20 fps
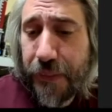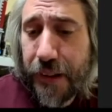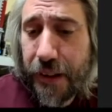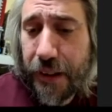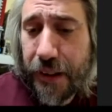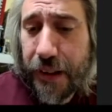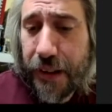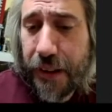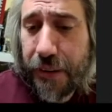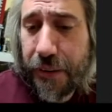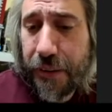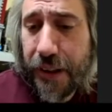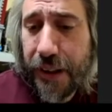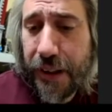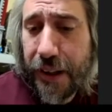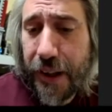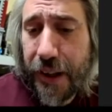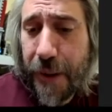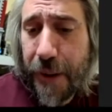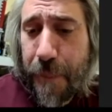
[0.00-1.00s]
you know,
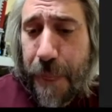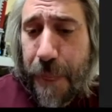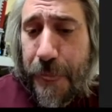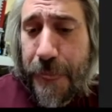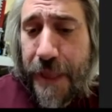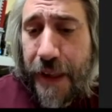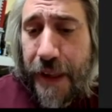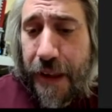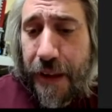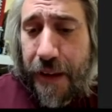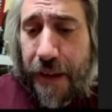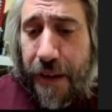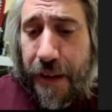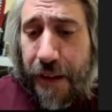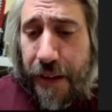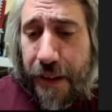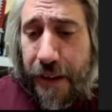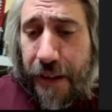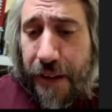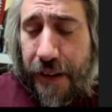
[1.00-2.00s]
um,
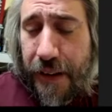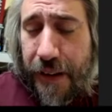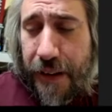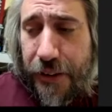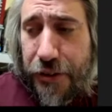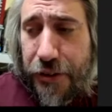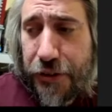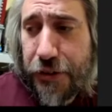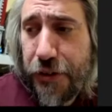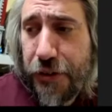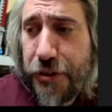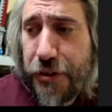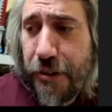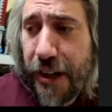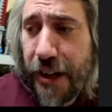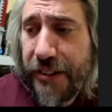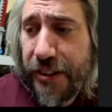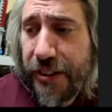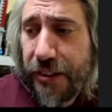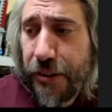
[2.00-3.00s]
just to
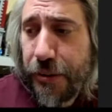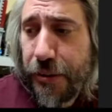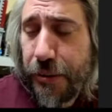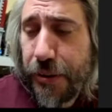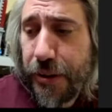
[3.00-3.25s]
try to.